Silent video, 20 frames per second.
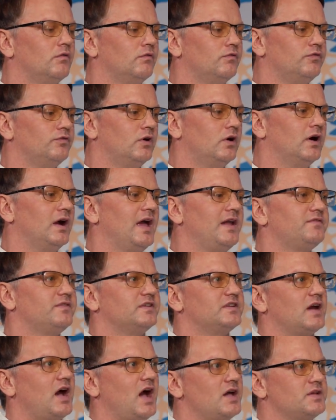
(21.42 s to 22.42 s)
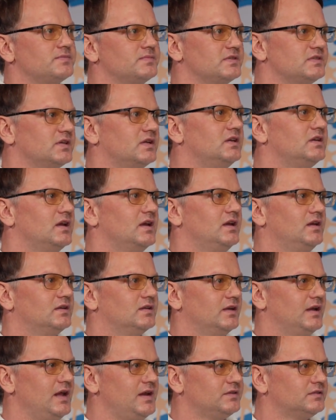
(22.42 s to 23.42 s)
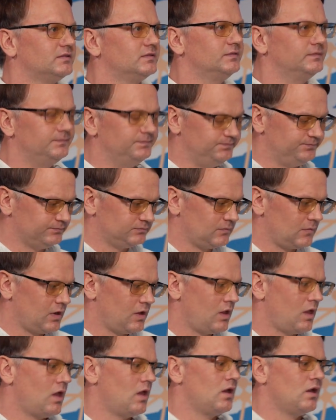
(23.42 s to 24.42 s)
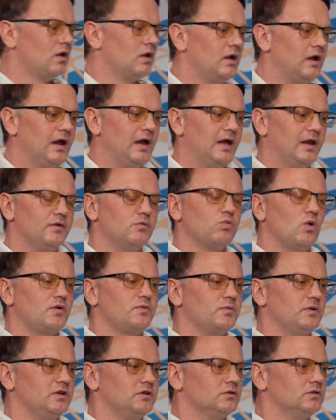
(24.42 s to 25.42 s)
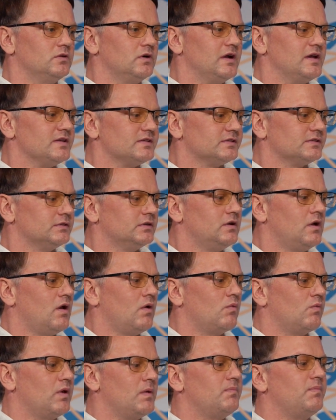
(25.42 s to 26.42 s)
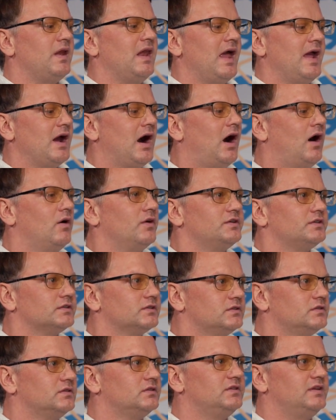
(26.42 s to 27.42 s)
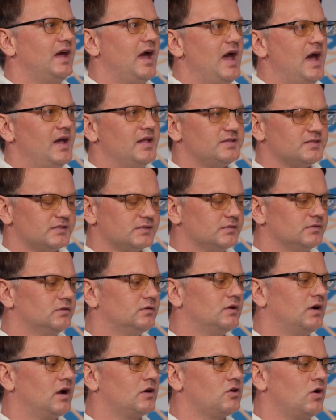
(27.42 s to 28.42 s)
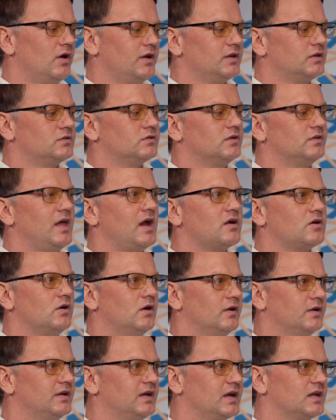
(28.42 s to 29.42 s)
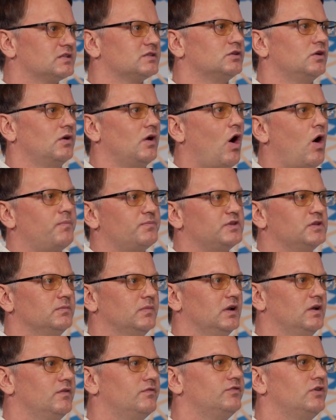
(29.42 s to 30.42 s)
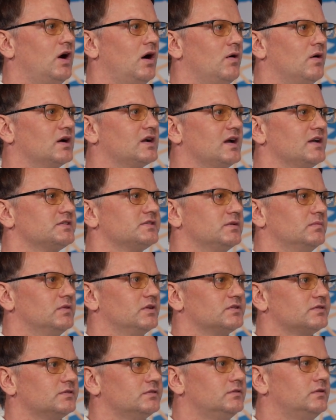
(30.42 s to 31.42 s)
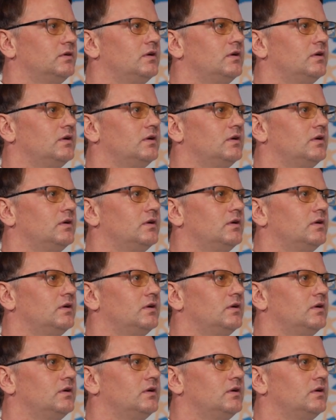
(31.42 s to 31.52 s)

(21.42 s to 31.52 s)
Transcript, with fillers: for advertisements in the internet. And what we do is we play out the ads according to their context optimal for our customers.